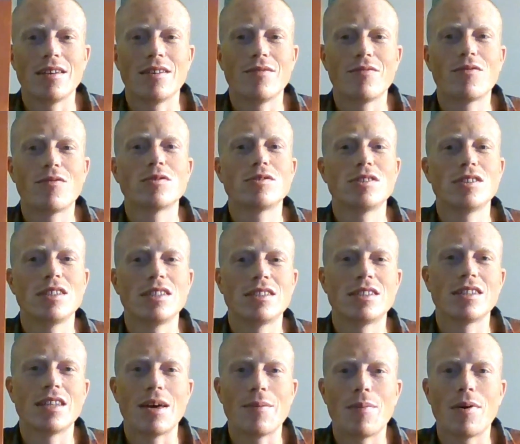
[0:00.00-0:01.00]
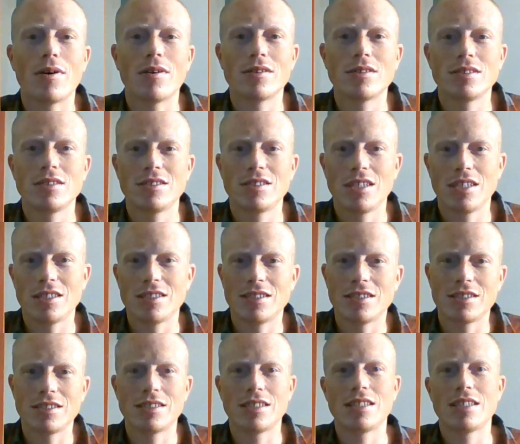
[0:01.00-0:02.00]
And unfortunately, until that policy
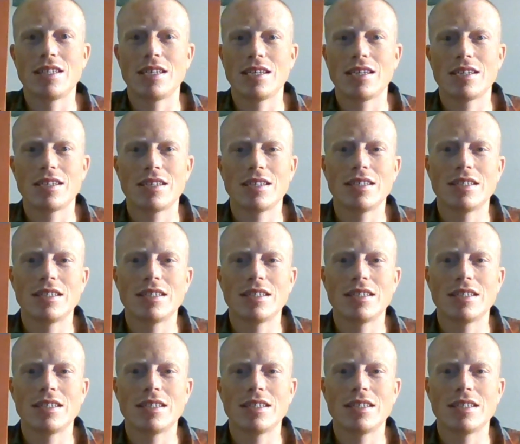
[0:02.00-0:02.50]
changes, I think